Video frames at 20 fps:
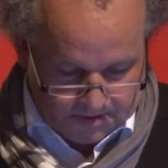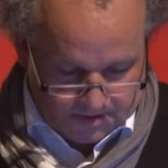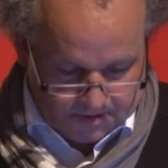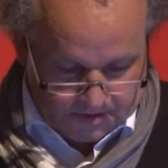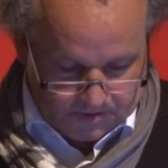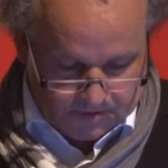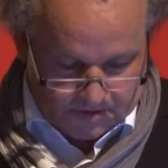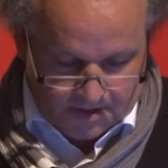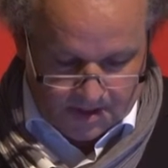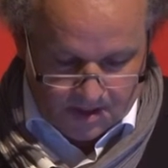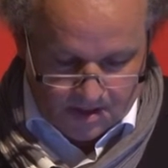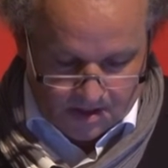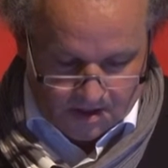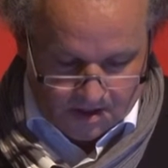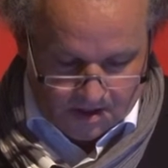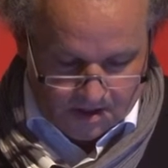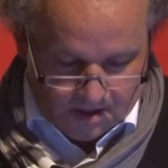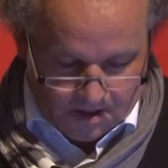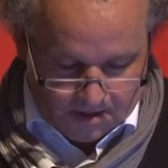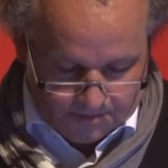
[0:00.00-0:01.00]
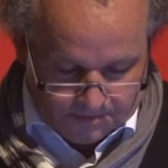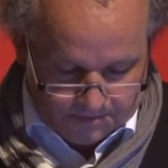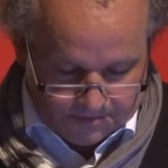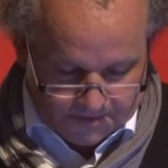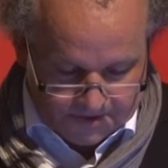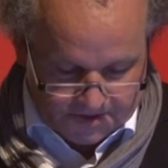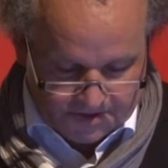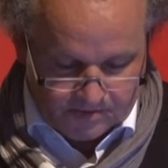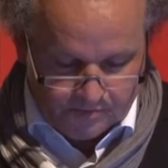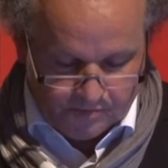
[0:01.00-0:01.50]
So they are
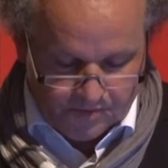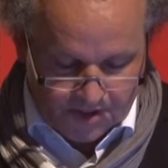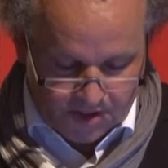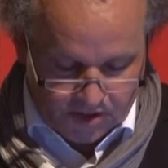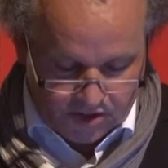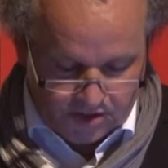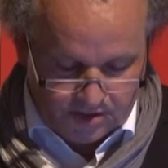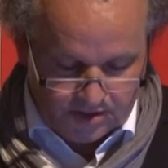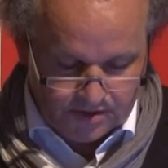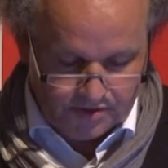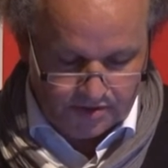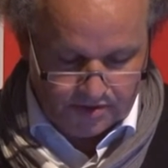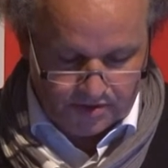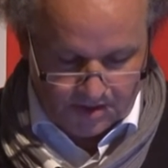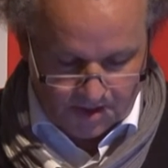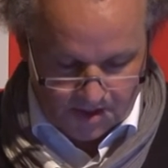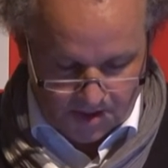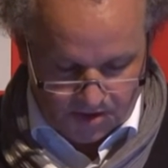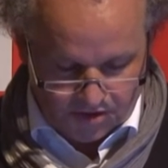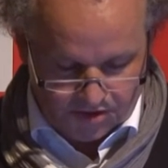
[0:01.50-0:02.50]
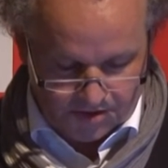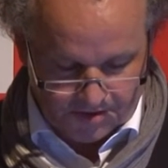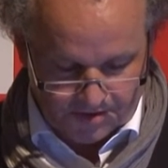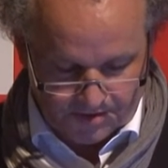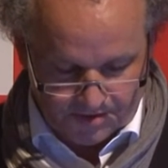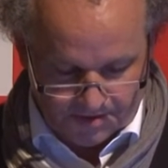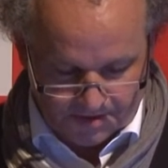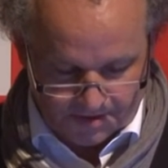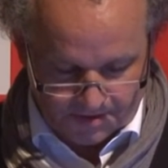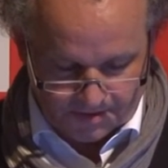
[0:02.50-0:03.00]
spatial
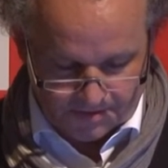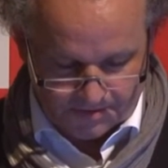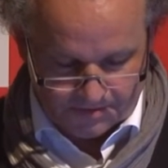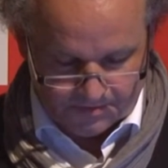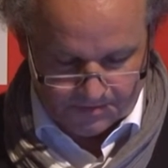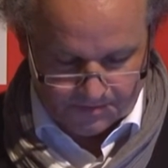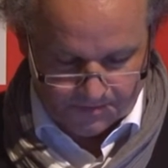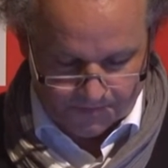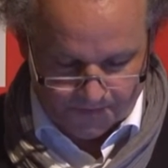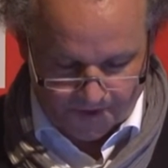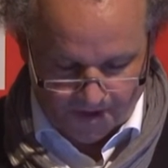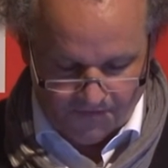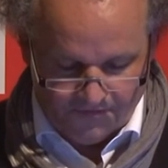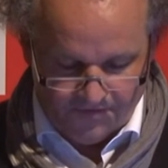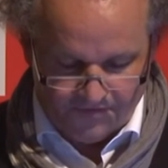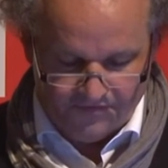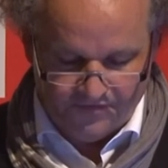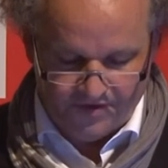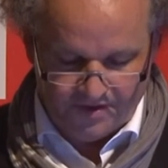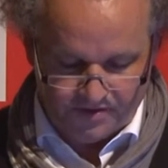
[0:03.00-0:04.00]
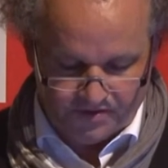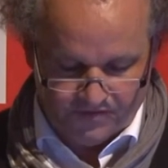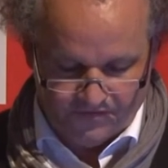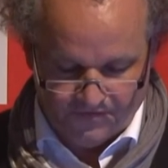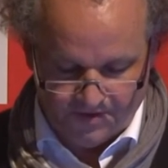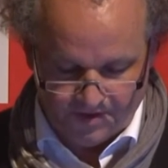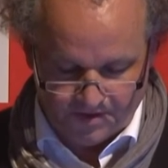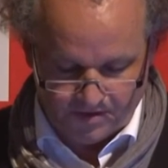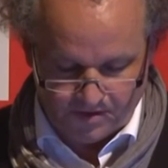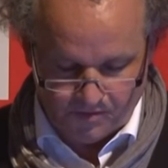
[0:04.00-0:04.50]
notations of a
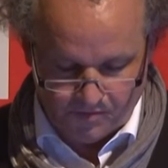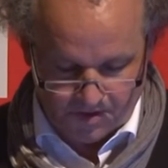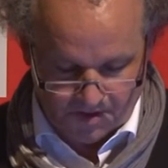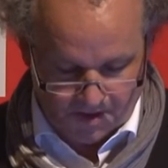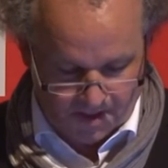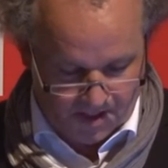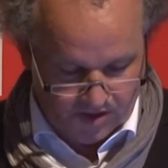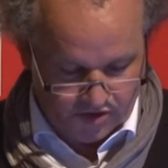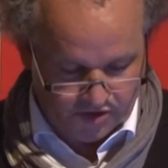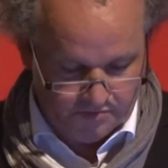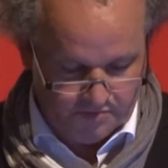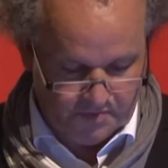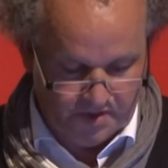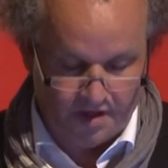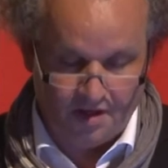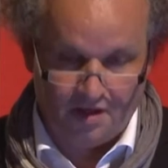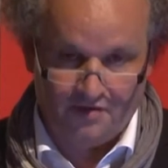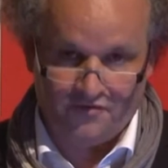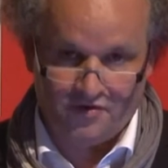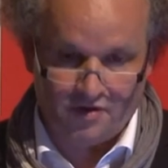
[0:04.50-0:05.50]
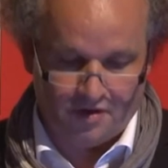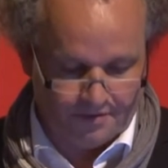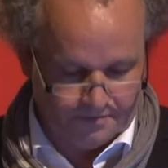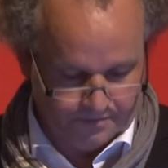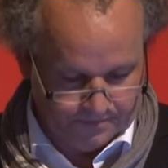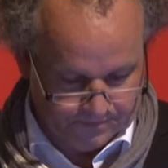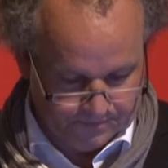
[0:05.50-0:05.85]
face-to-face -face communication behavior.